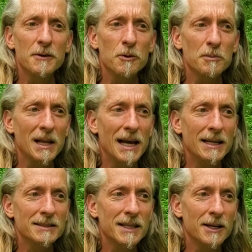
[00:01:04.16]
different
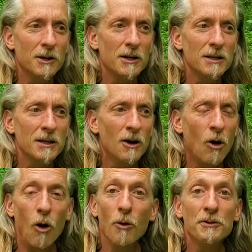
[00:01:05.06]
plants that are
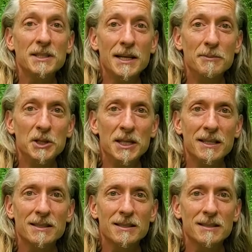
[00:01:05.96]
all in the same
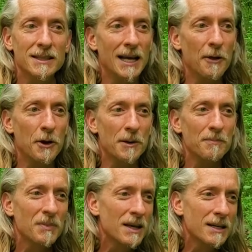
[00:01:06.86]
genus together.
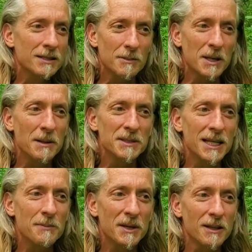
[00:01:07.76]
Sometimes
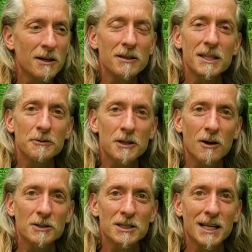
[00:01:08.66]
they can be a little
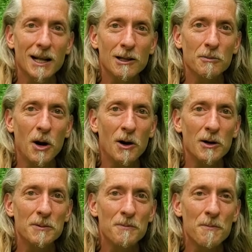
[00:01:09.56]
difficult to tell
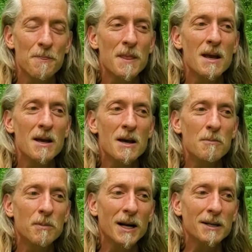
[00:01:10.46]
apart.
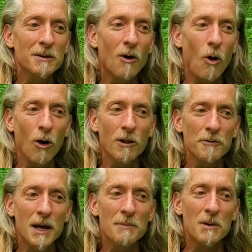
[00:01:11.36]
But all of
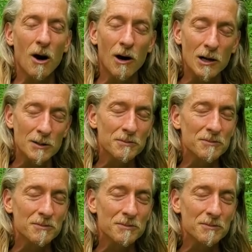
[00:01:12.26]
them are